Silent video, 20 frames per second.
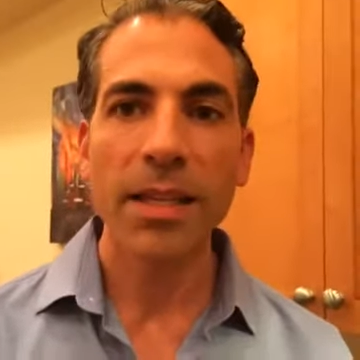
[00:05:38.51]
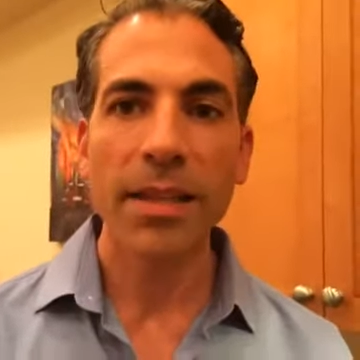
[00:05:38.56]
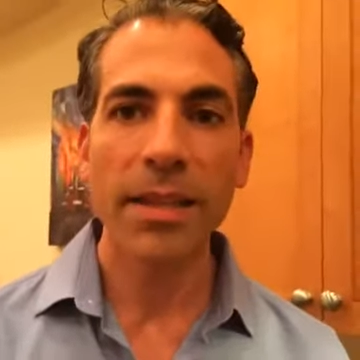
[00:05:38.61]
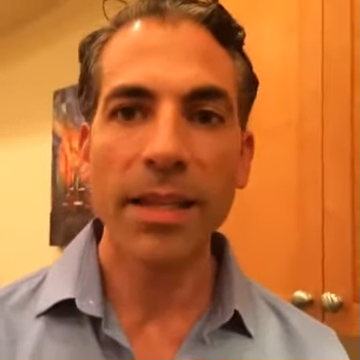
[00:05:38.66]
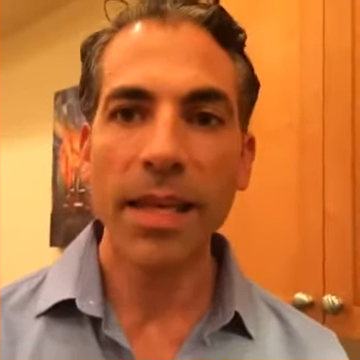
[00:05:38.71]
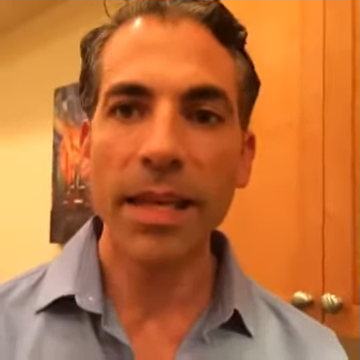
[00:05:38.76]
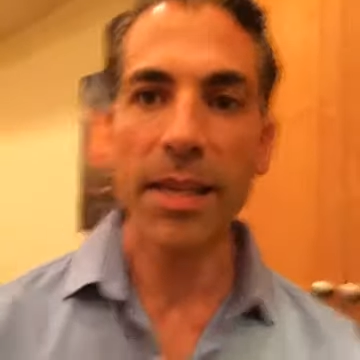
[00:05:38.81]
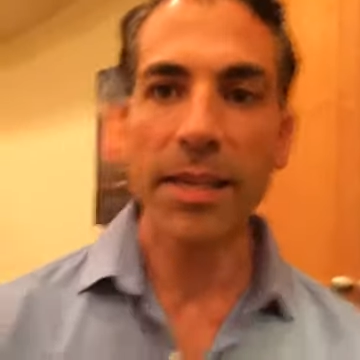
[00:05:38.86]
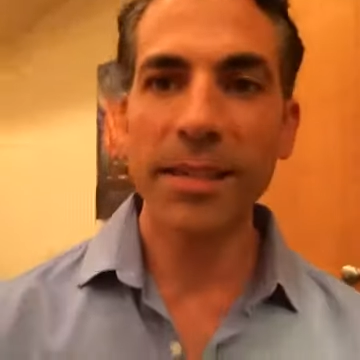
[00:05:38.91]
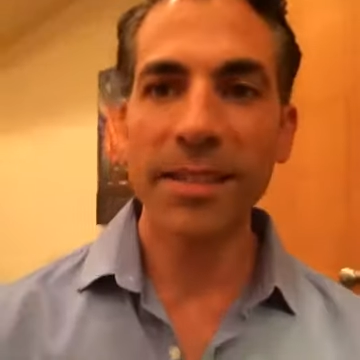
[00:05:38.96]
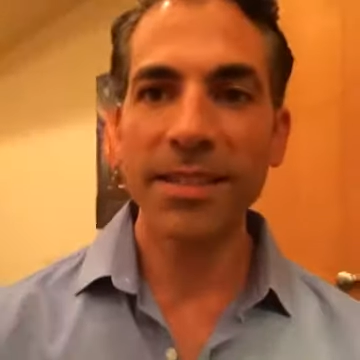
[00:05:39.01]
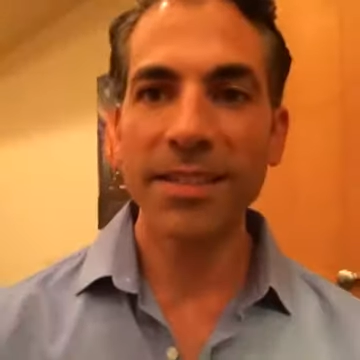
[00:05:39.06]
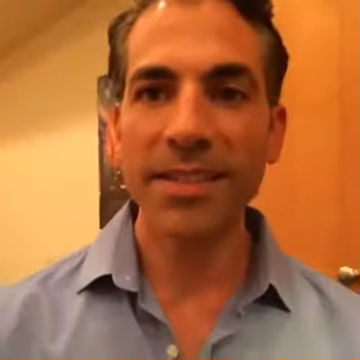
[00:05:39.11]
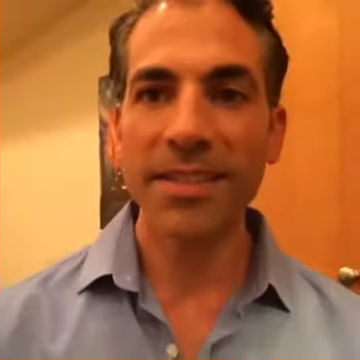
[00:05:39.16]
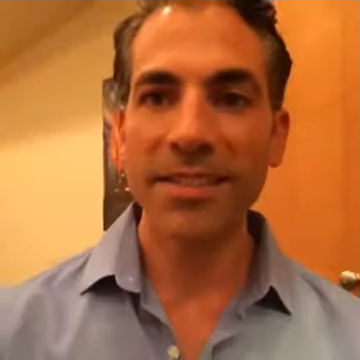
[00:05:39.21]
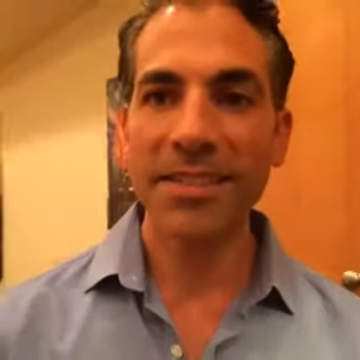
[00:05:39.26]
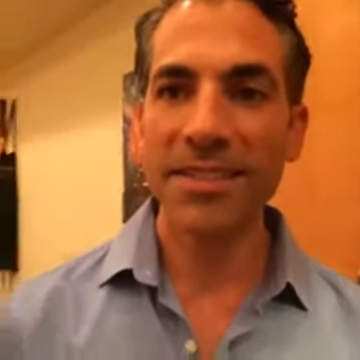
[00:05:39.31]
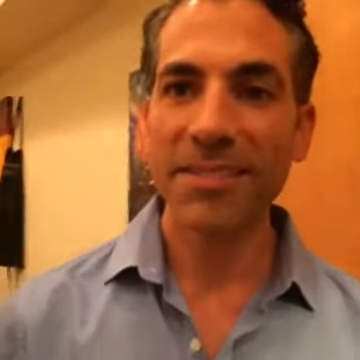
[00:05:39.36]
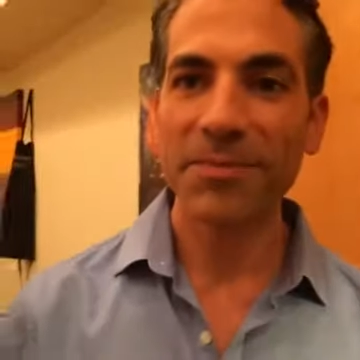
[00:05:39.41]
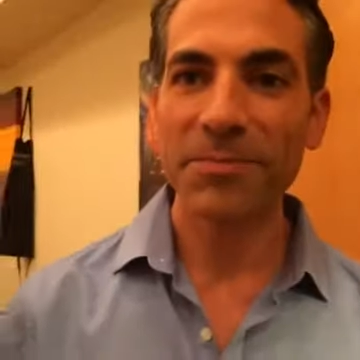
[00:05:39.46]
then
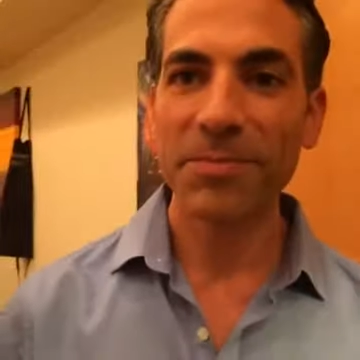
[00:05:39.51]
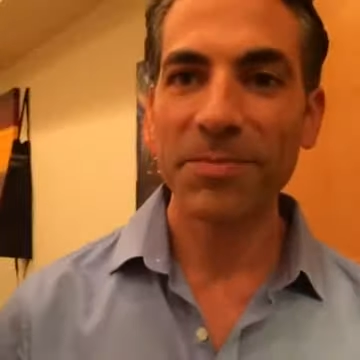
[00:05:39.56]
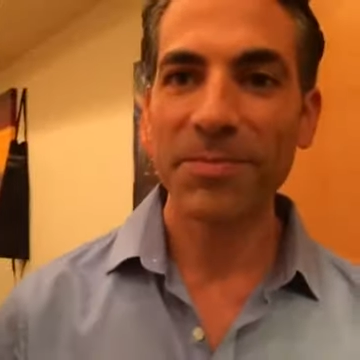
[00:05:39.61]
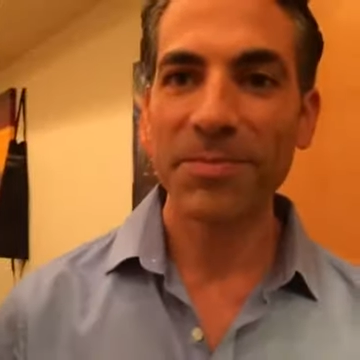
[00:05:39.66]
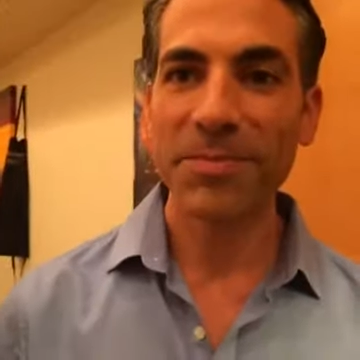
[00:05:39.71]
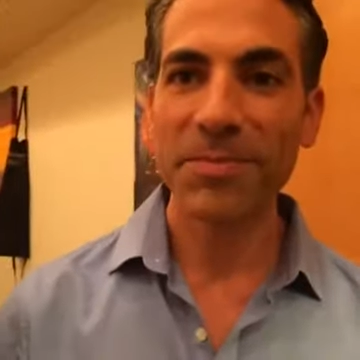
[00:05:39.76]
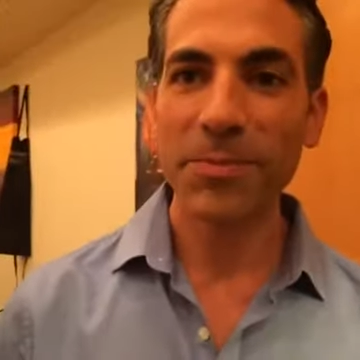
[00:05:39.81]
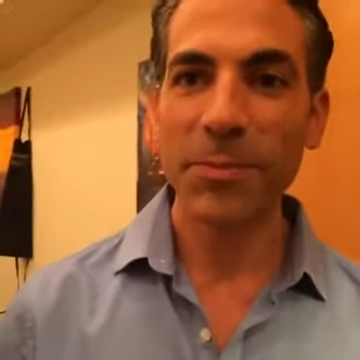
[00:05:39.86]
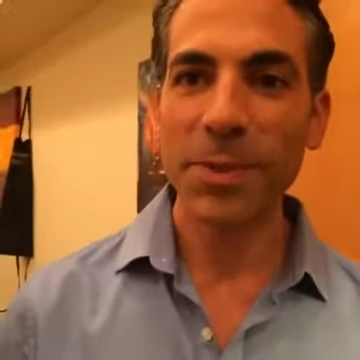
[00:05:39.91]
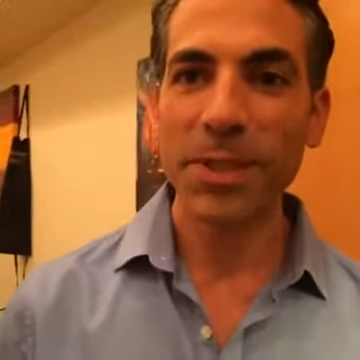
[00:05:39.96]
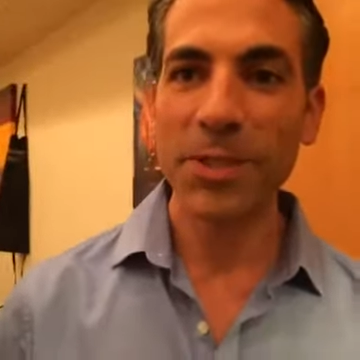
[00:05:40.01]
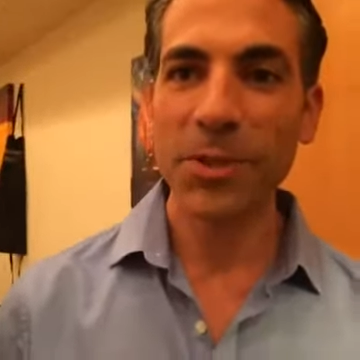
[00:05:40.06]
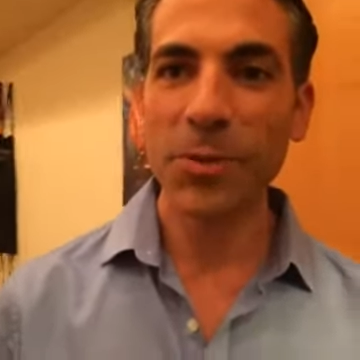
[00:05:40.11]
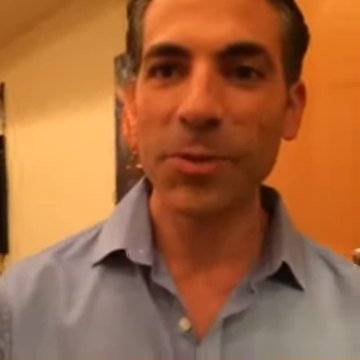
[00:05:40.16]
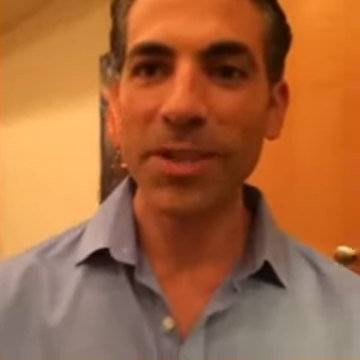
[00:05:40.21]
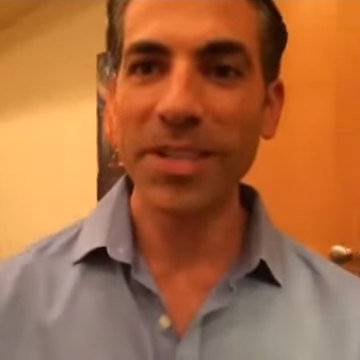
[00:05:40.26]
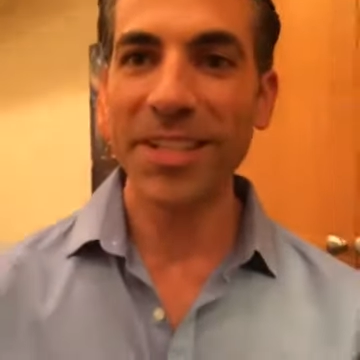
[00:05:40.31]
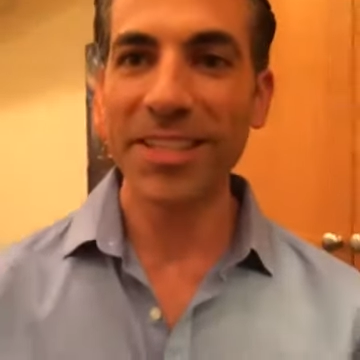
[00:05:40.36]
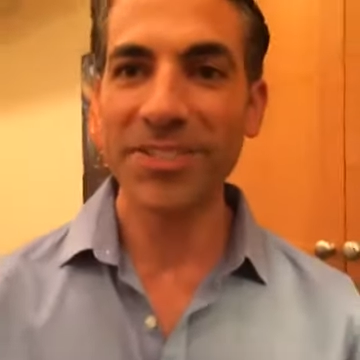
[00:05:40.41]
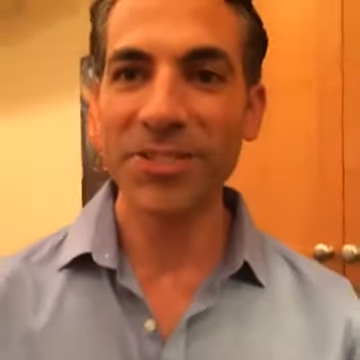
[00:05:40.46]
what's
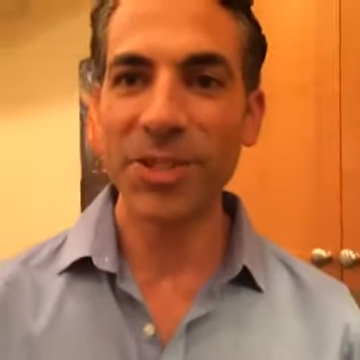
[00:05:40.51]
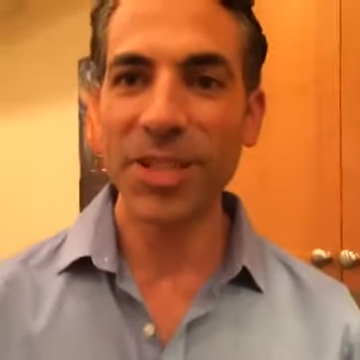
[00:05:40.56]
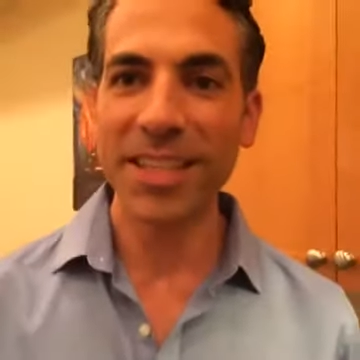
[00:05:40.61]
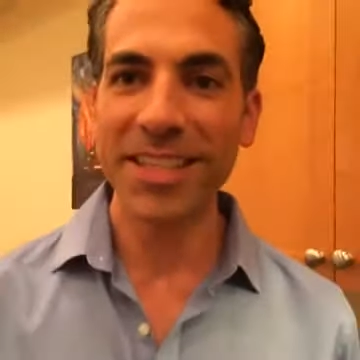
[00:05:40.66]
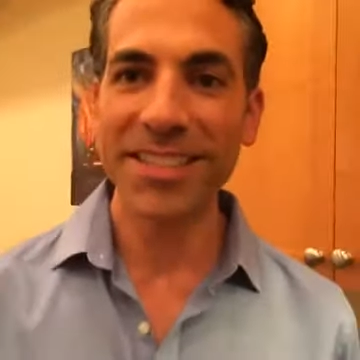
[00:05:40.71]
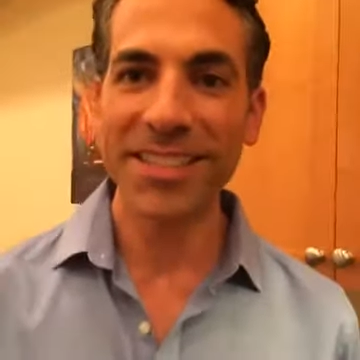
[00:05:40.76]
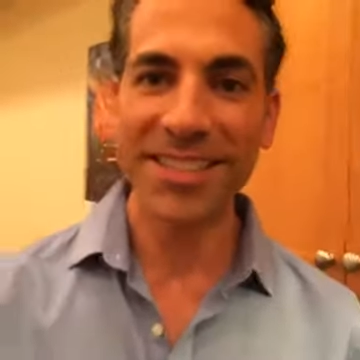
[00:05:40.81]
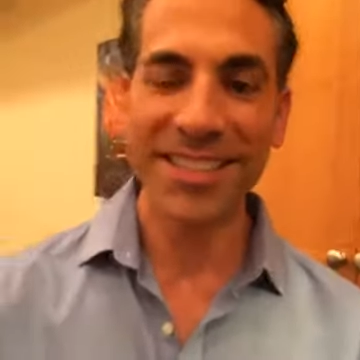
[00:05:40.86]
going on, Jade?